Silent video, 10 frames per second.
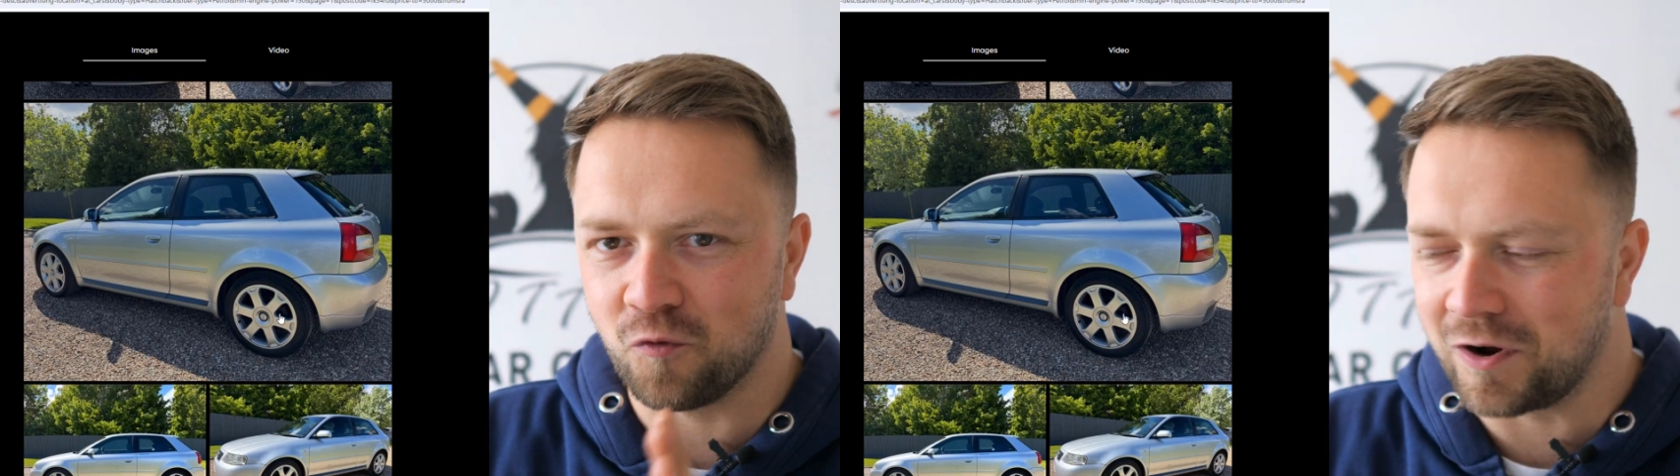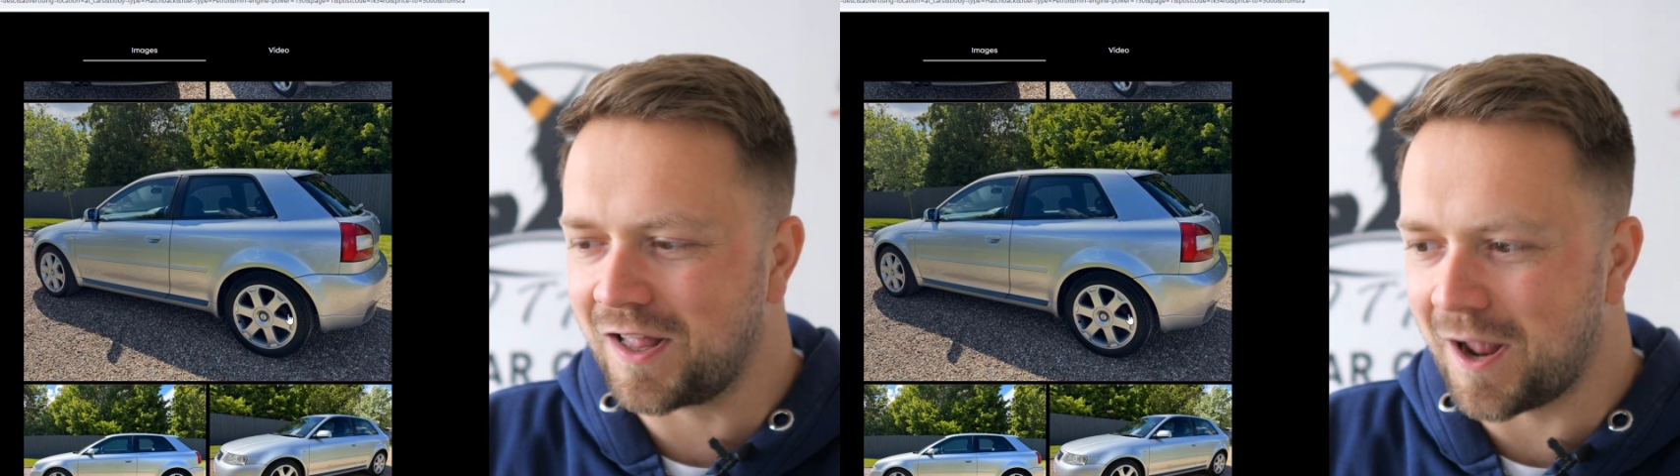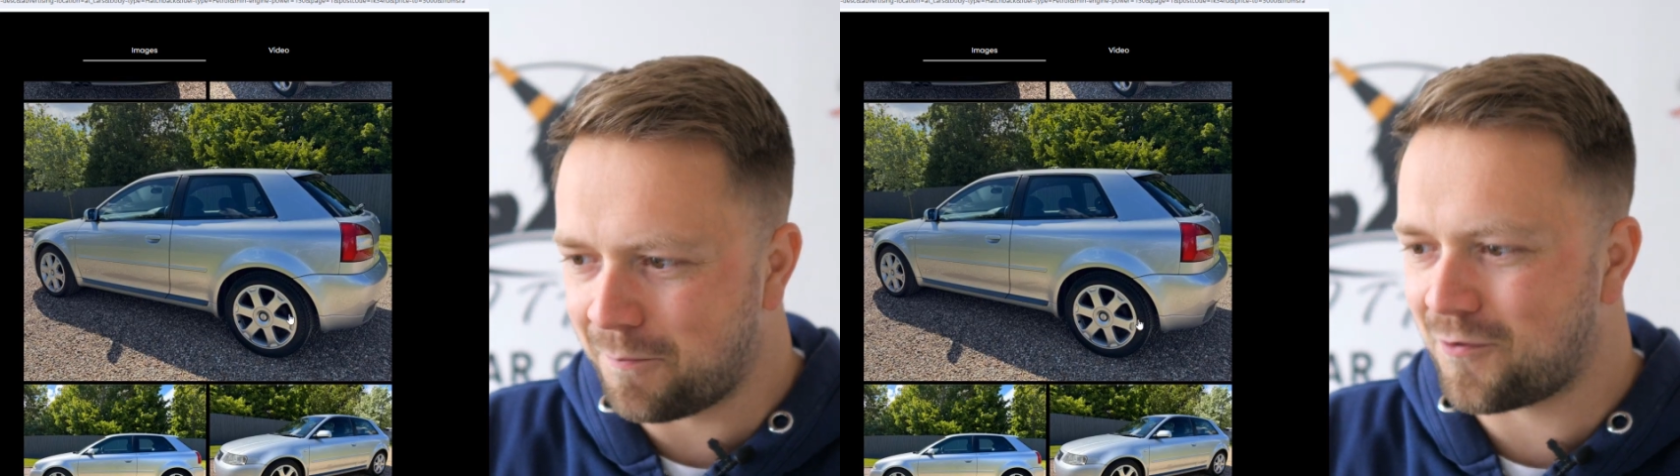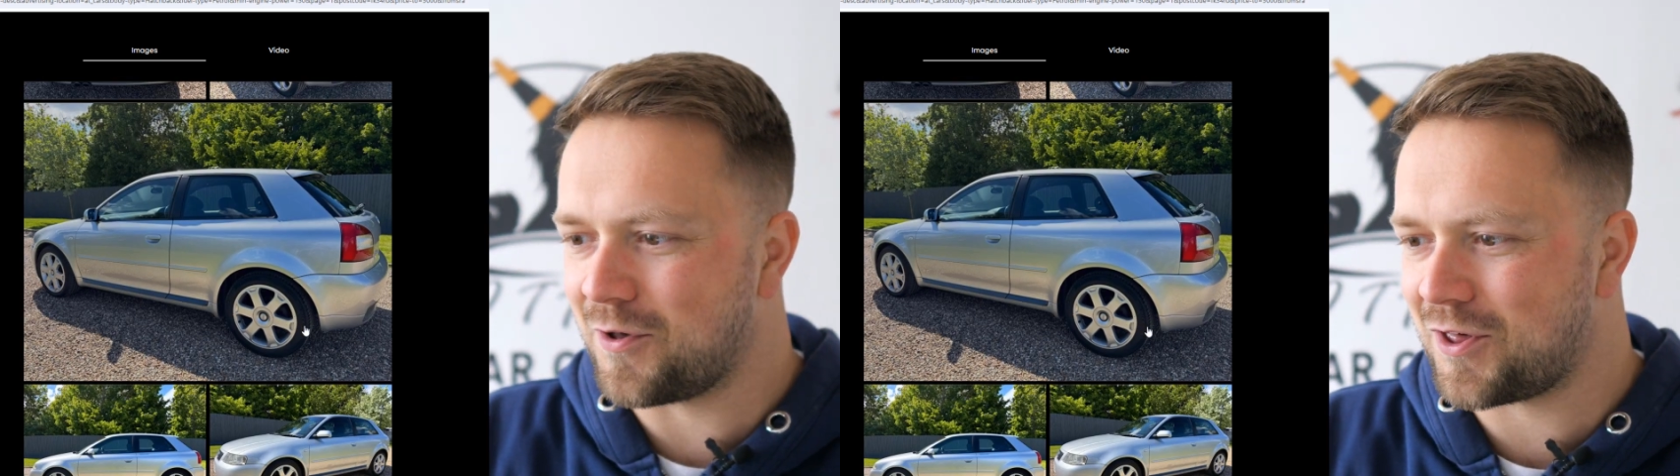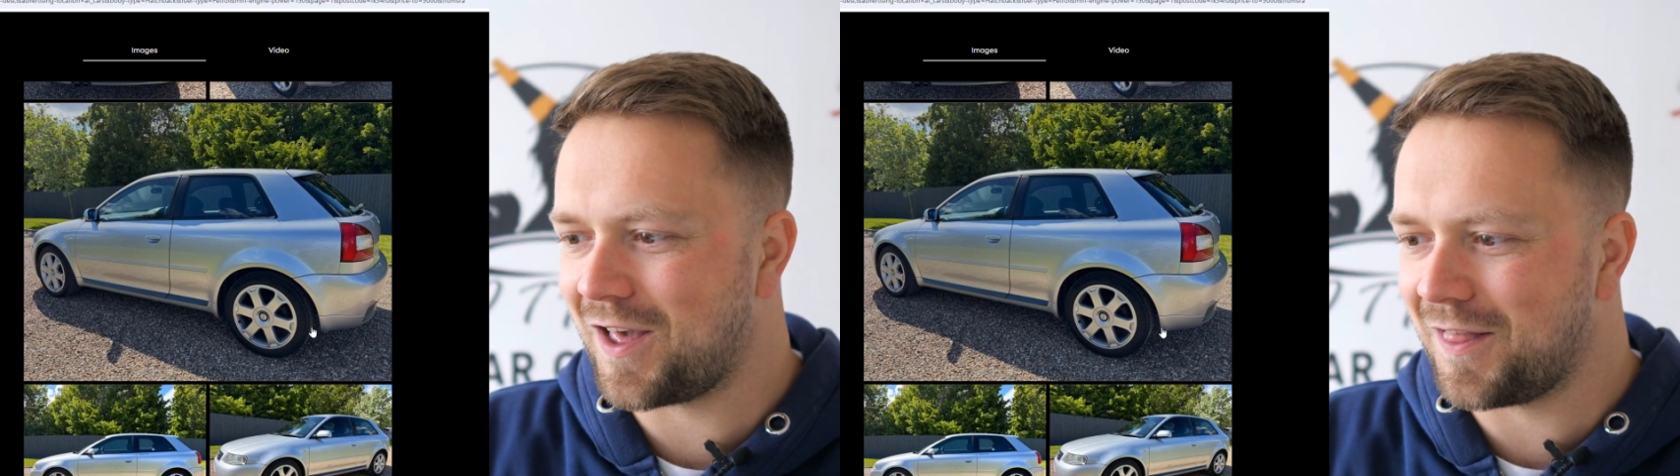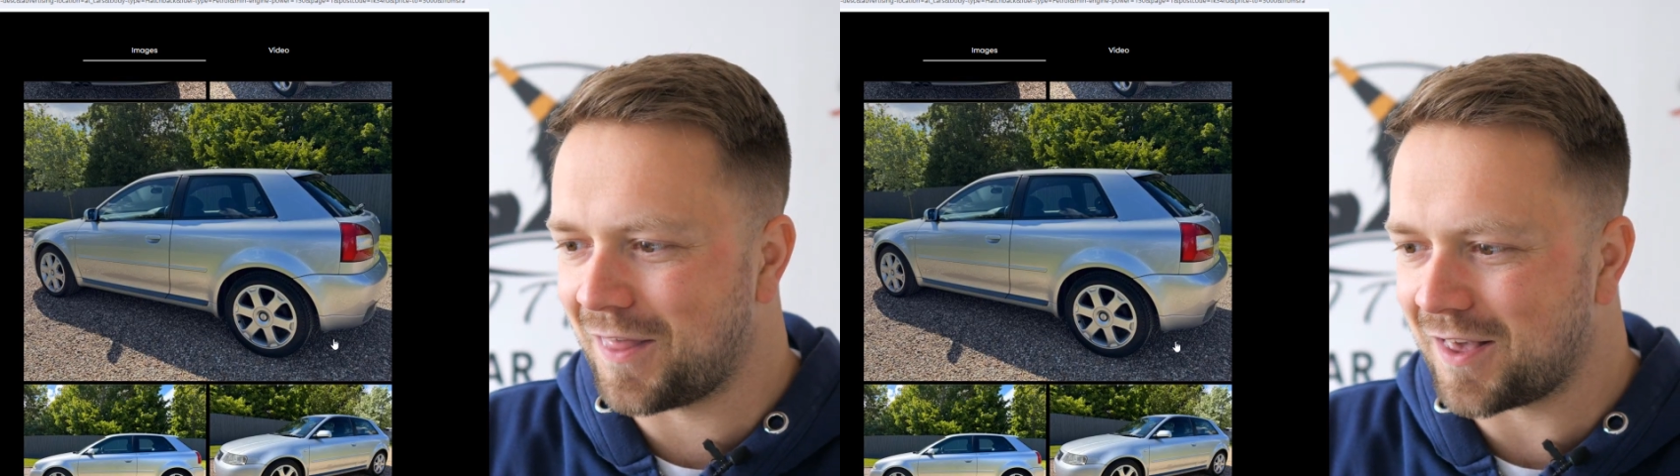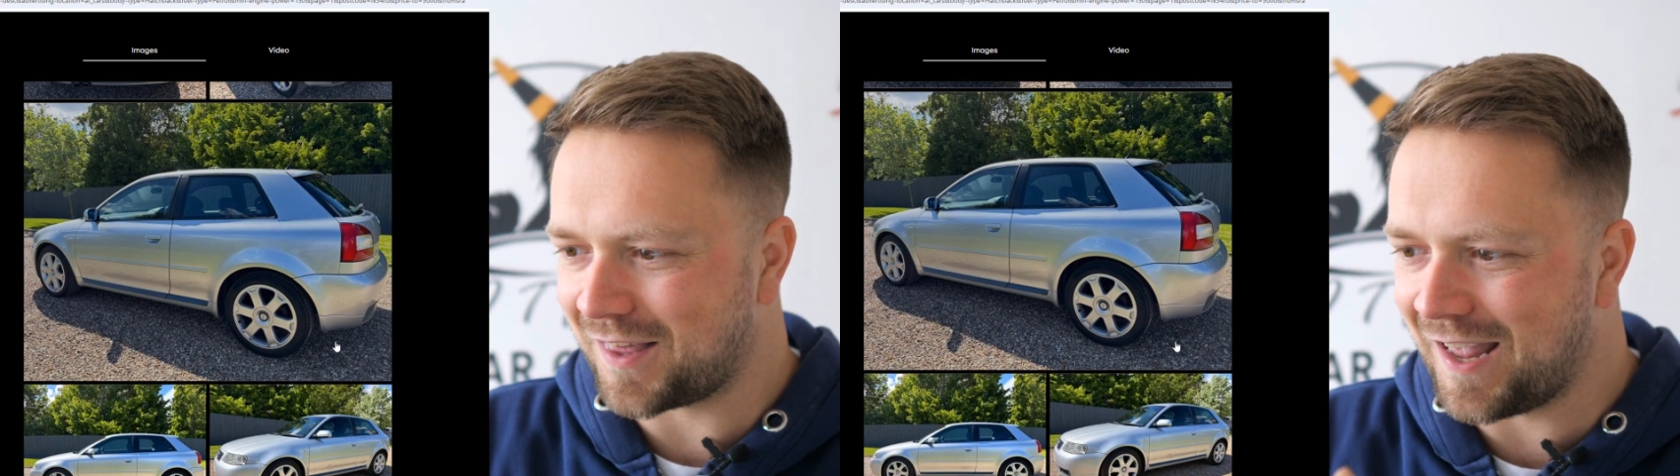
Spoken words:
really appreciate this